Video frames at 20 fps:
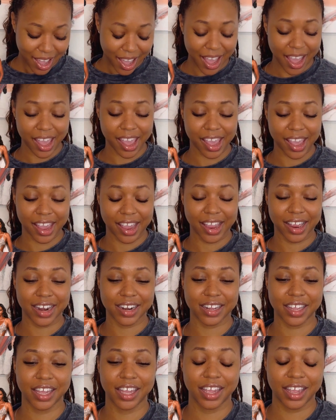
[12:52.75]

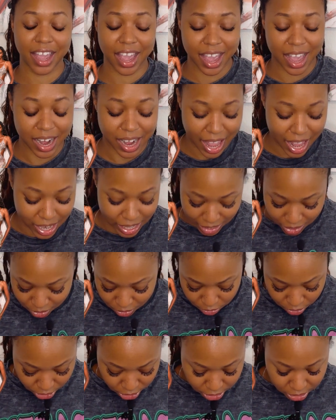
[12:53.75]
And it had like
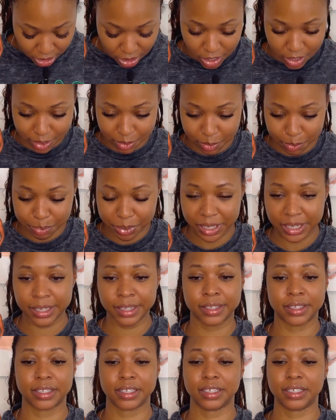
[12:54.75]
little sheer
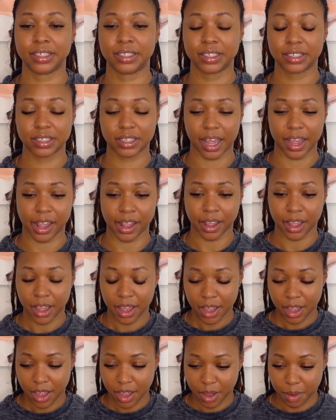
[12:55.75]
pieces, like
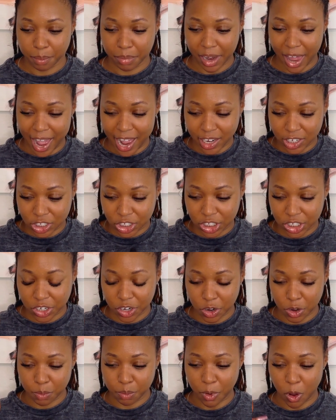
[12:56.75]
black
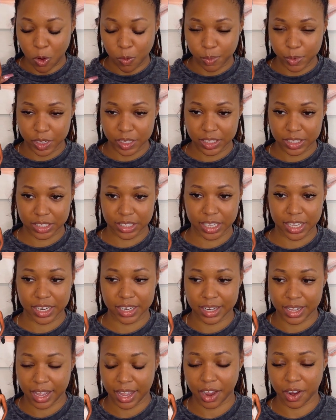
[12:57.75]
sheer moments
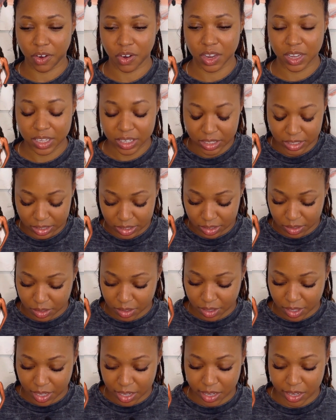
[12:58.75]
in the areas,
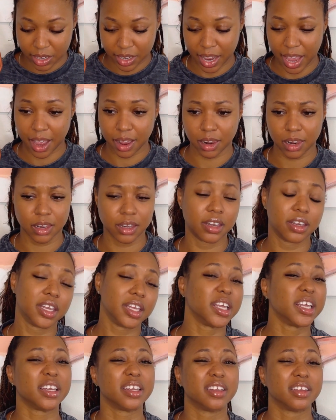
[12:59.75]
and that
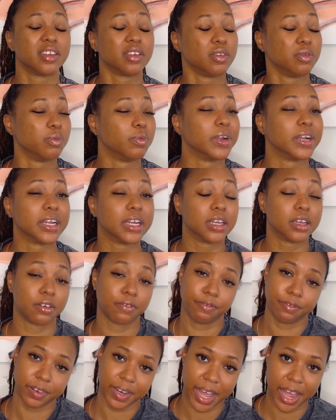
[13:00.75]
didn't really look
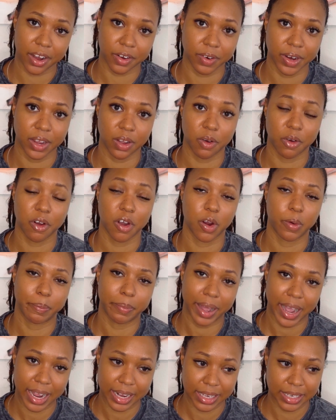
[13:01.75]
flattering on her
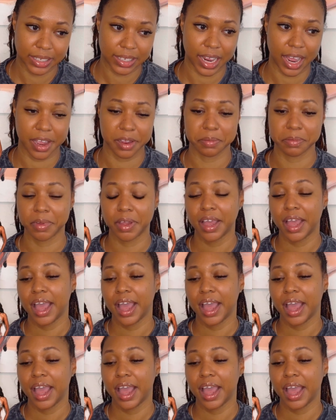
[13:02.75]
body type.